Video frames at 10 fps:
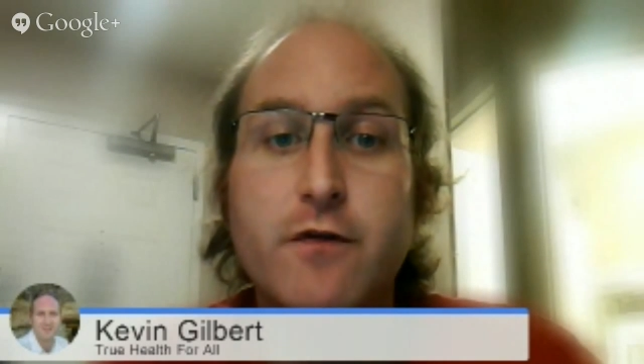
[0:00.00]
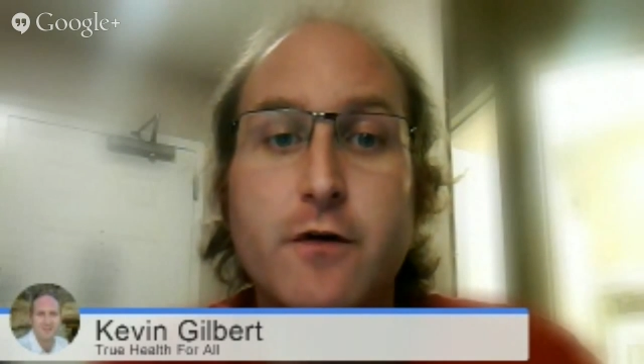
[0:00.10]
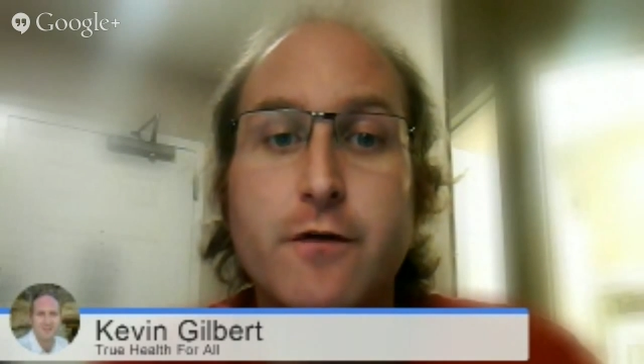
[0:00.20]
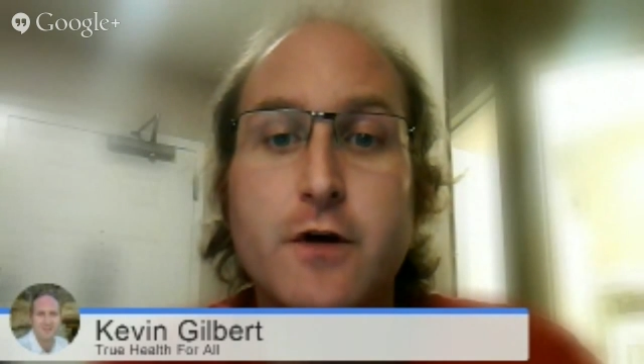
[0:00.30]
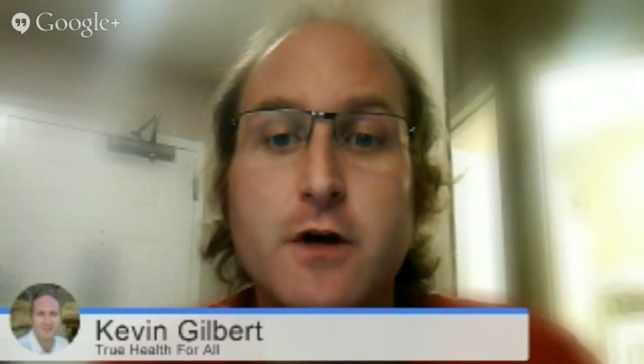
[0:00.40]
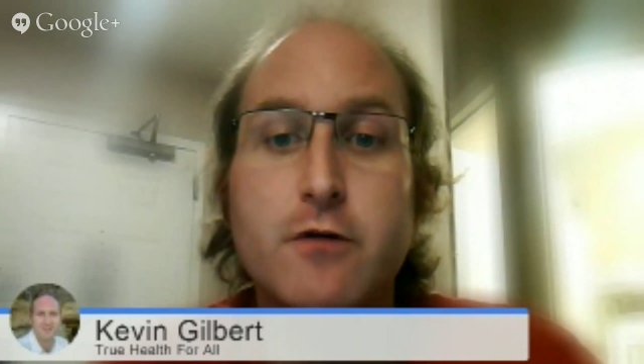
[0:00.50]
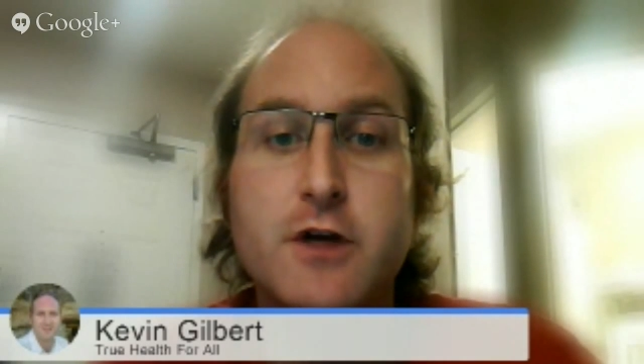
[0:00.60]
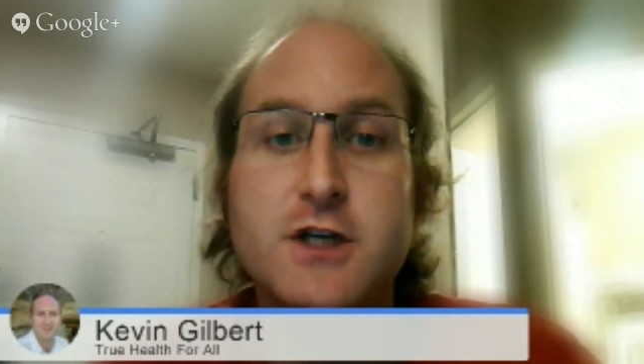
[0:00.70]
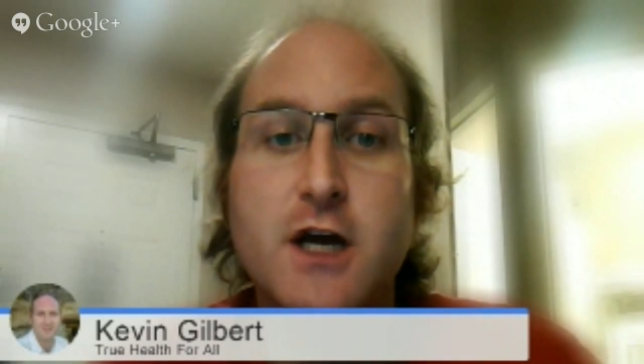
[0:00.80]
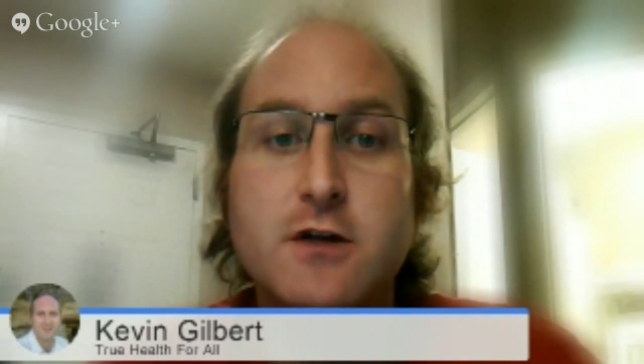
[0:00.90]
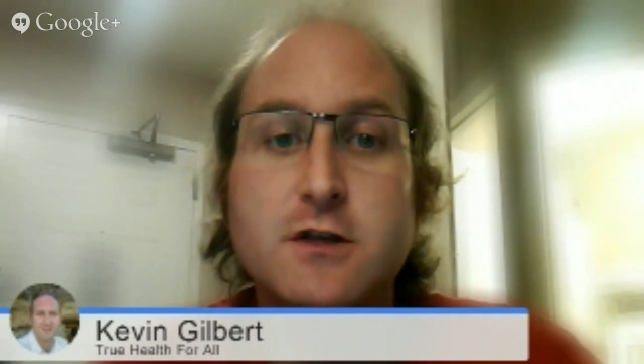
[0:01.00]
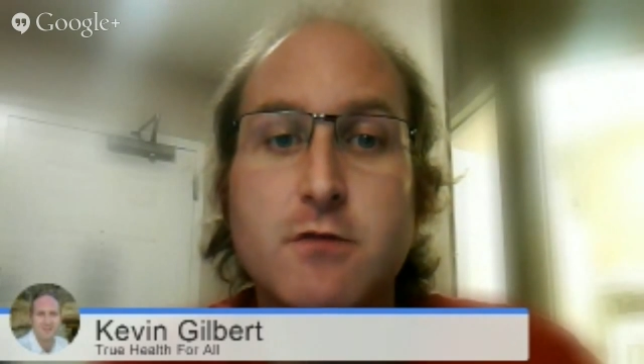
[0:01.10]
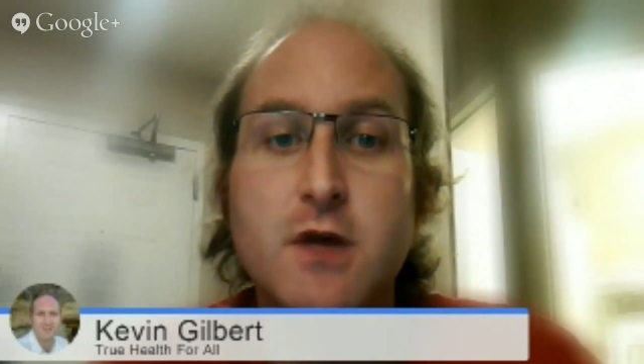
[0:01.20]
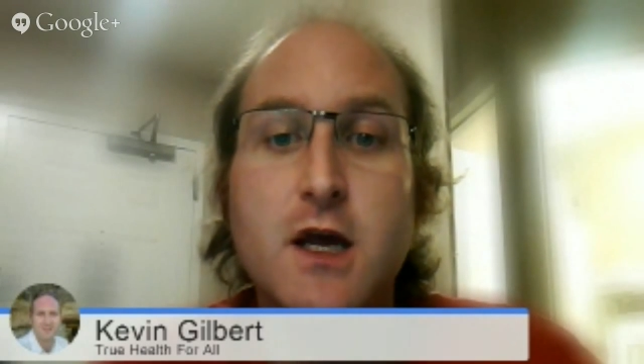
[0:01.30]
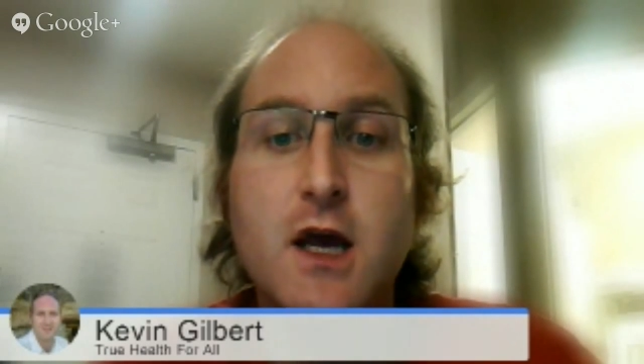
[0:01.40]
Feel free to reach out to
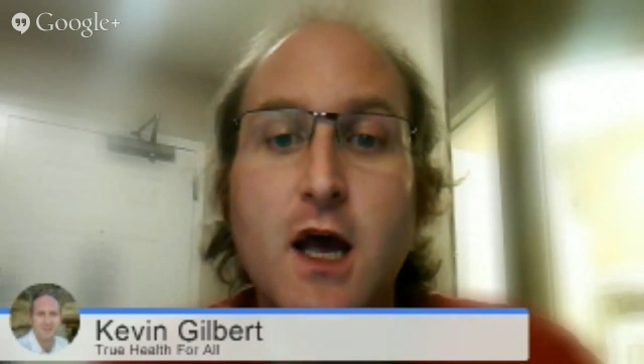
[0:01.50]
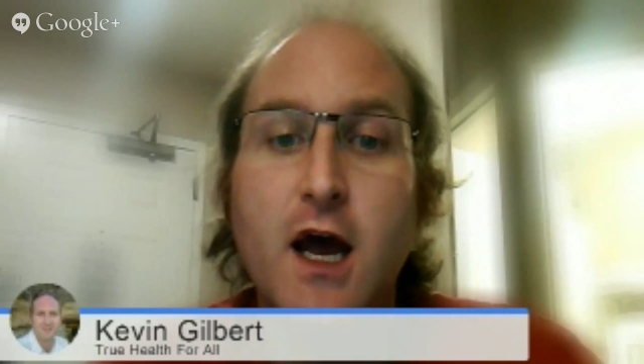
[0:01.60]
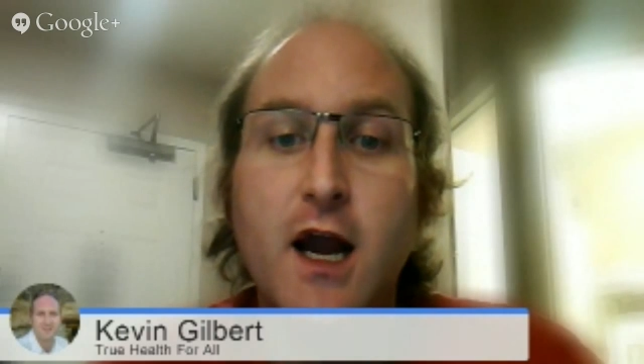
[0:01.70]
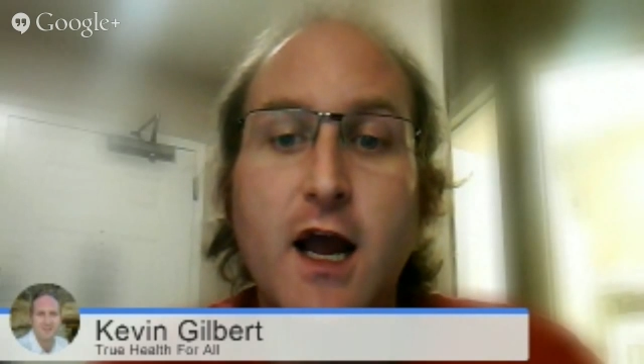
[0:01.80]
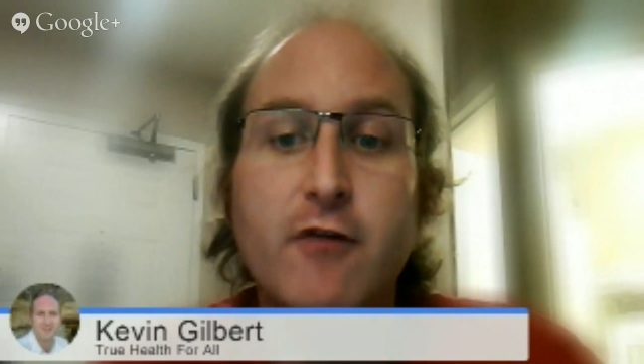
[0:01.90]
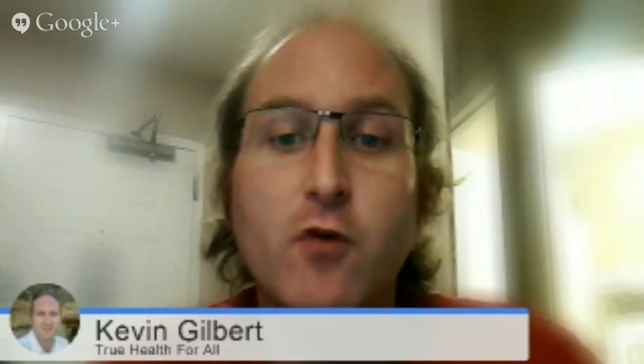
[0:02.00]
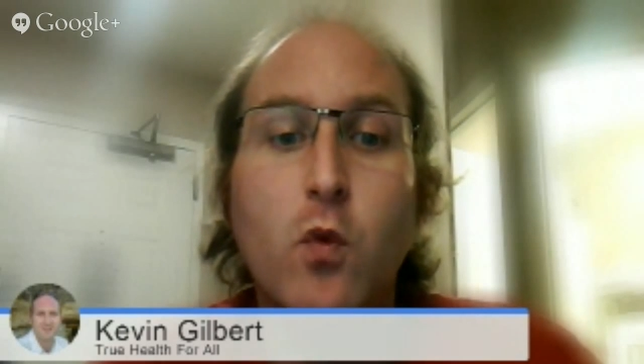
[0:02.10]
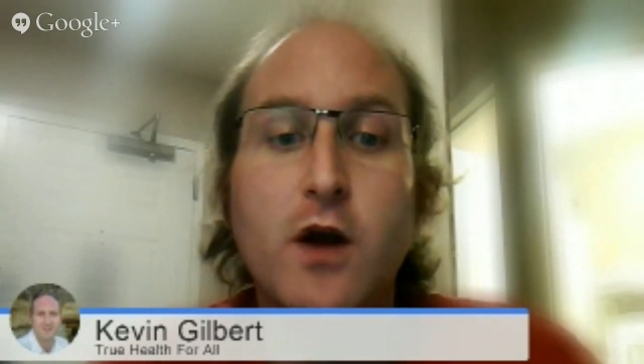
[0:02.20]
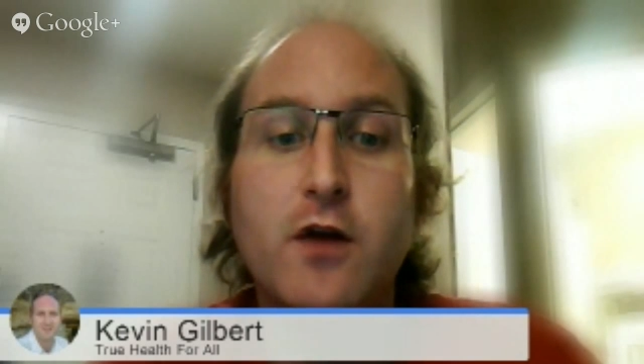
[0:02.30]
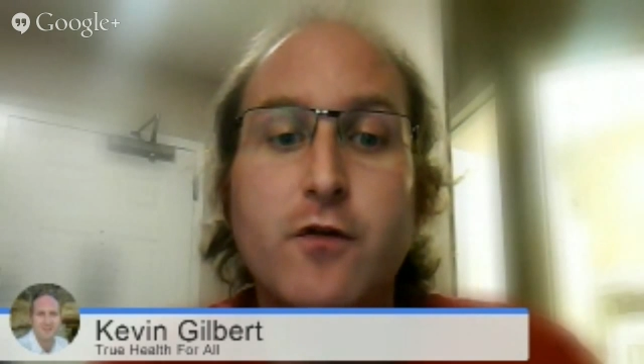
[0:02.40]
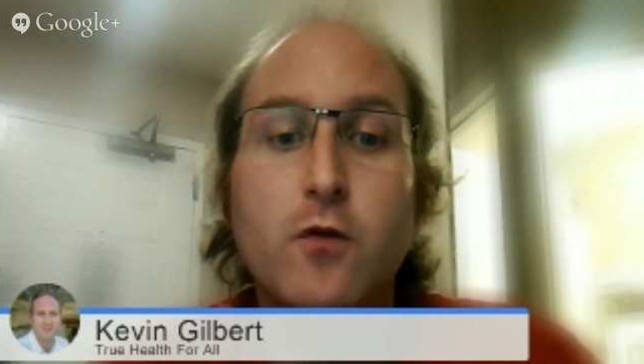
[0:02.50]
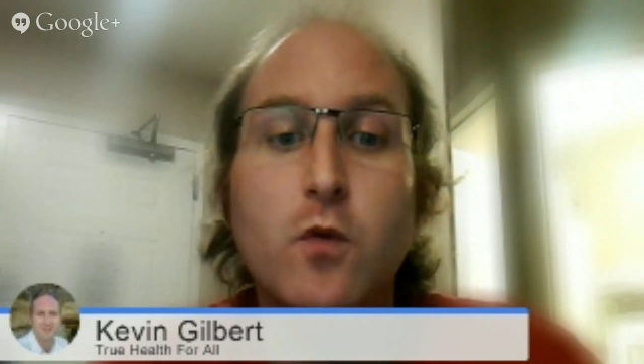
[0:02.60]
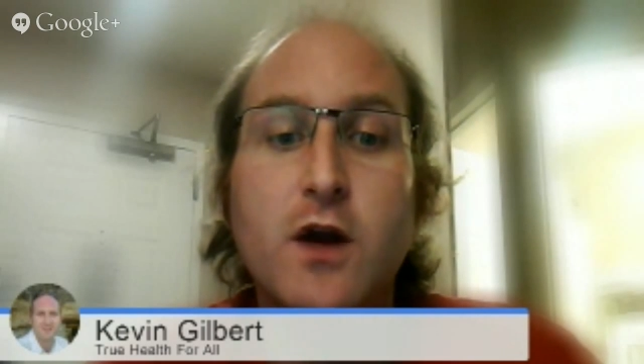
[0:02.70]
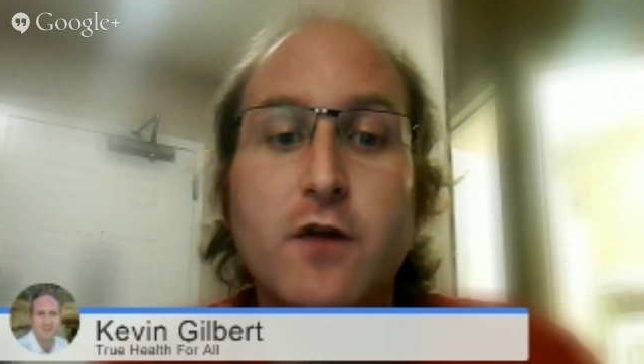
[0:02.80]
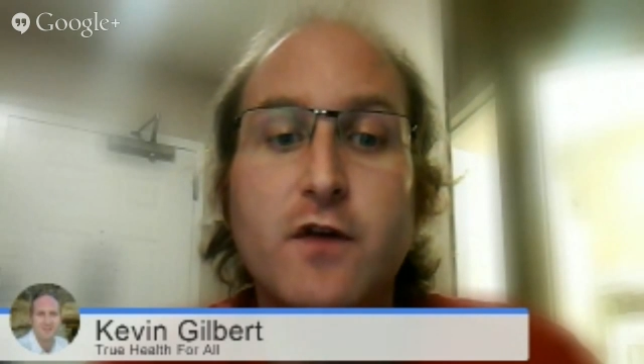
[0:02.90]
me and have a wonderful,
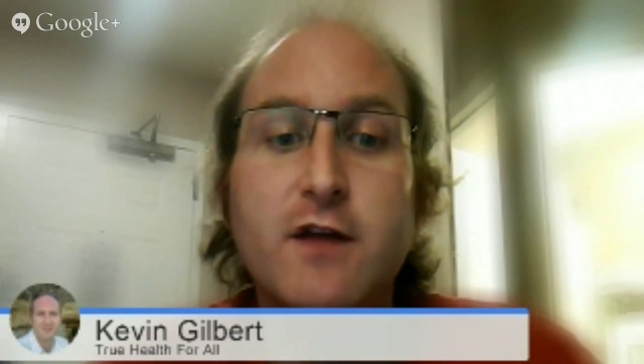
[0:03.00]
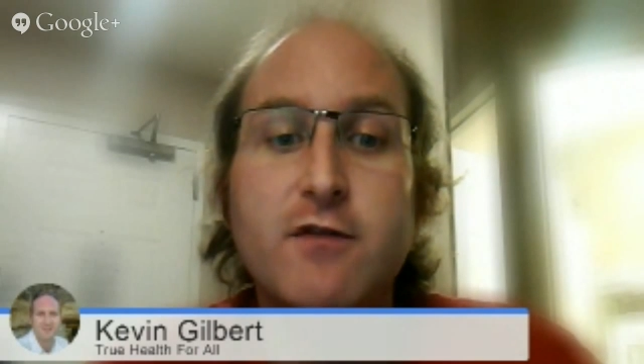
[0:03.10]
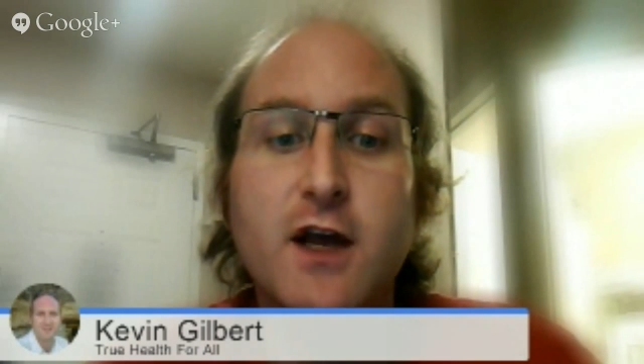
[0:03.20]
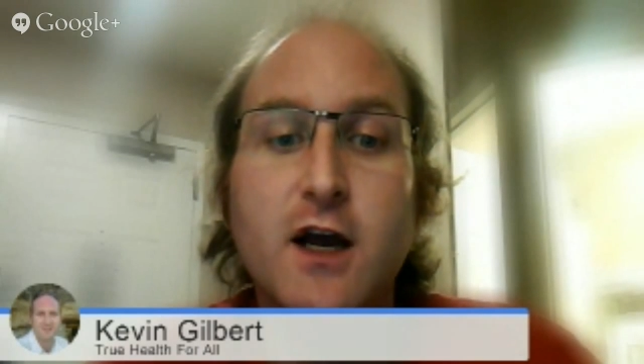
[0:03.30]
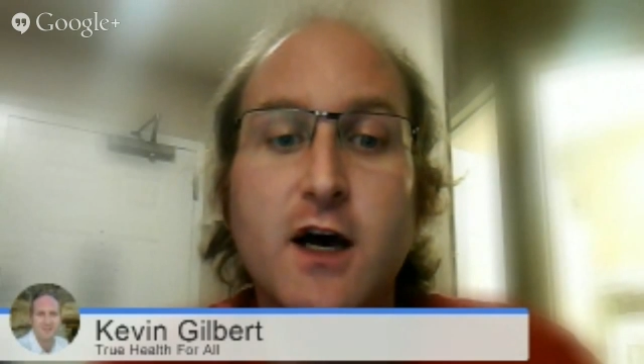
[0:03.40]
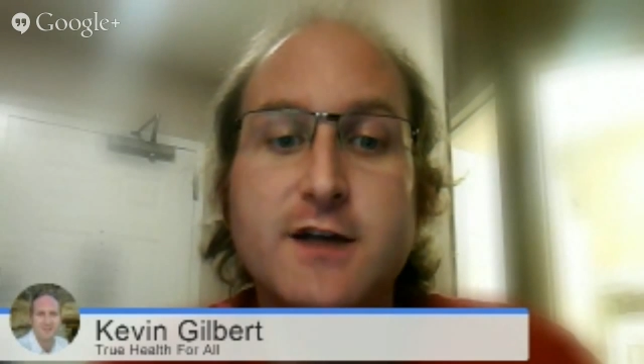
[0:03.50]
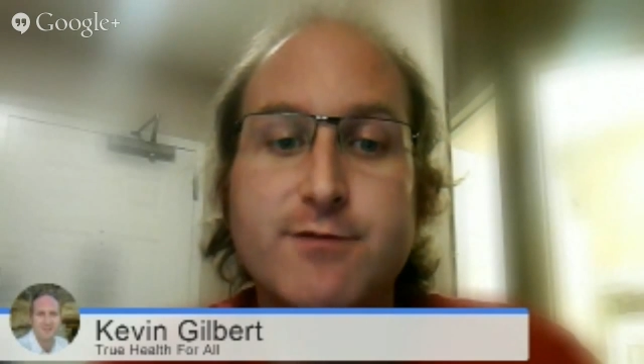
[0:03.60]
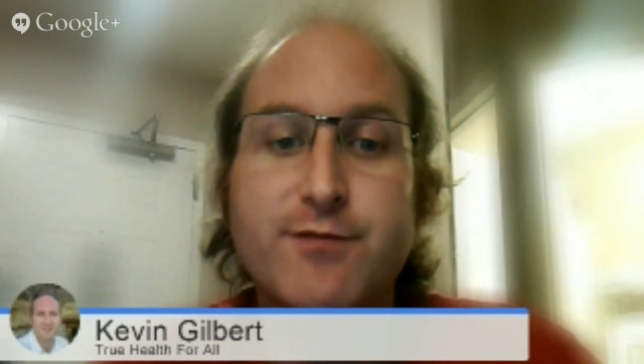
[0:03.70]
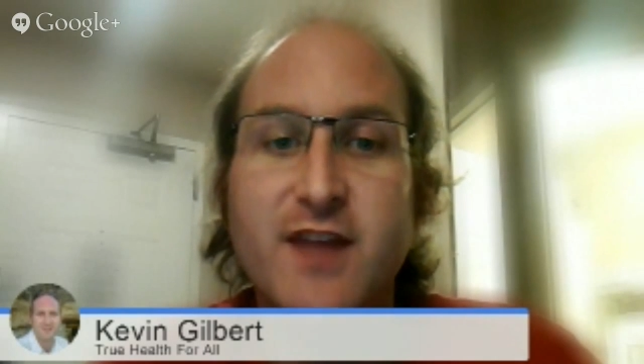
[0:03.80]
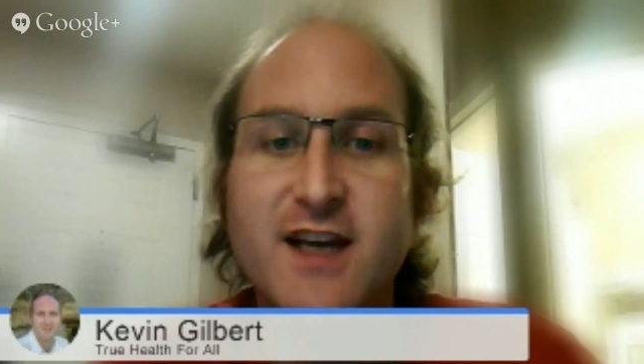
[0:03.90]
wonderful evening, guys.